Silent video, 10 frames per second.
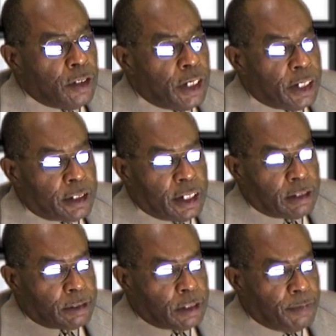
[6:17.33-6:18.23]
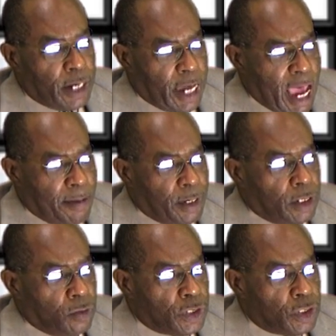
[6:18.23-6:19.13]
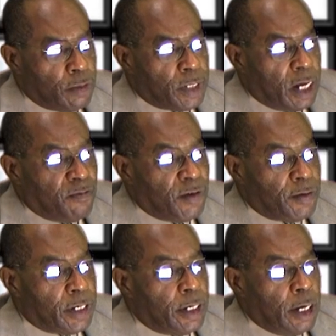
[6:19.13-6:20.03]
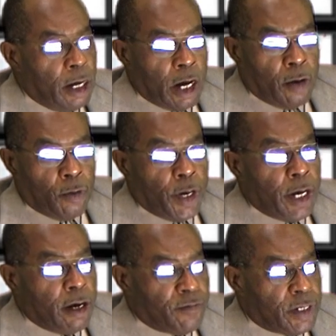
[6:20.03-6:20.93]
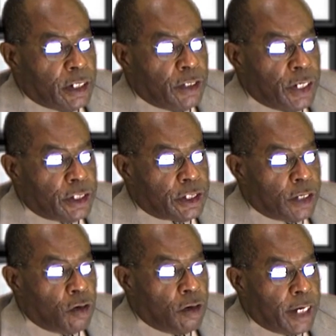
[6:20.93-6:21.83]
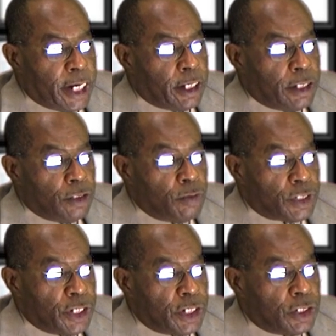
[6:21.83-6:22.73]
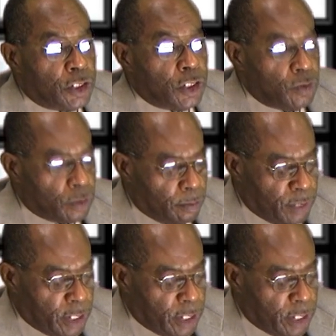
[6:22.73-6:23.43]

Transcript: you get to be a habit in which you become very aware of it, and you need to say, go ahead and do what you need to do